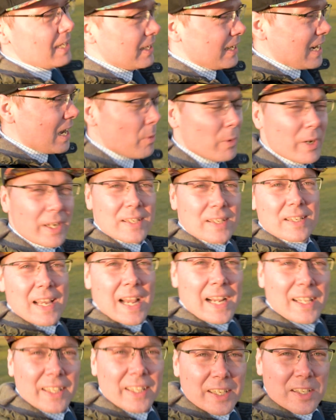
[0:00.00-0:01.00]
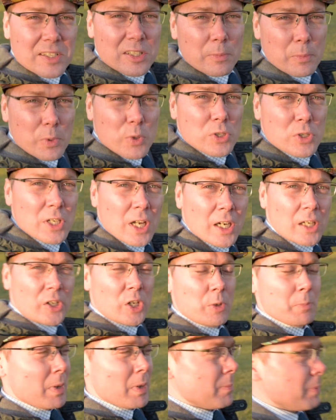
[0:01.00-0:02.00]
Now, what exactly is a moose knuckle,
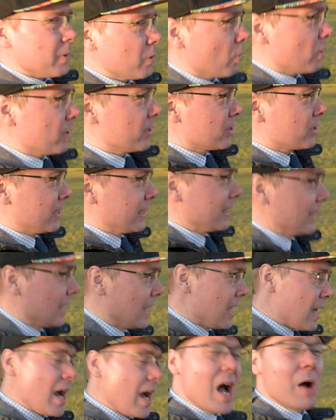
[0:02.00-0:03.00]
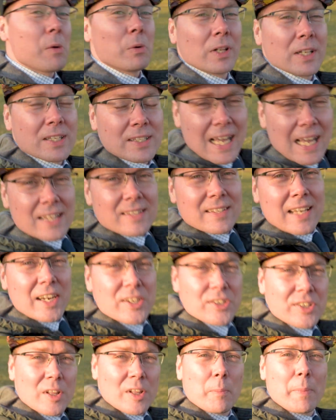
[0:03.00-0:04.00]
you may be wondering? Oh, well, that's
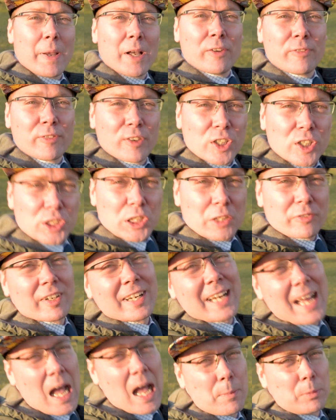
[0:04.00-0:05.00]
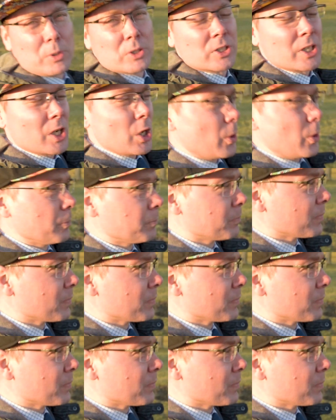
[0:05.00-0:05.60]
actually the male version of a camel toe.